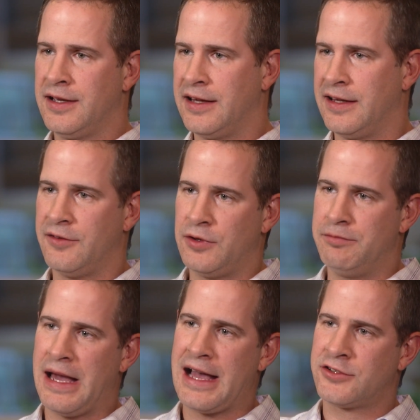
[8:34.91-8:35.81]
And then if we
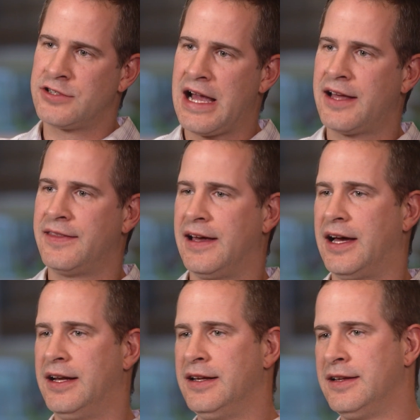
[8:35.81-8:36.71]
backtrack
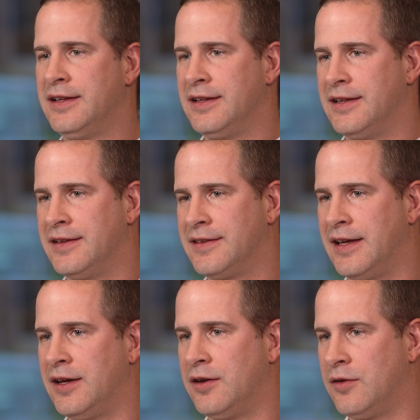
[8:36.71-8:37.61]
that and
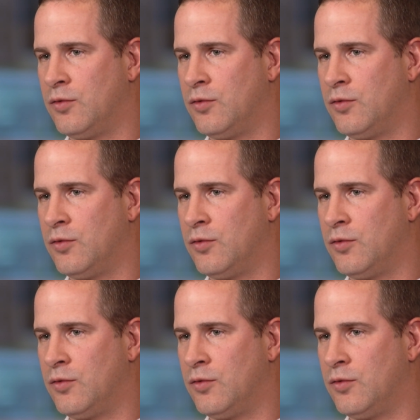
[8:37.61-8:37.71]
say,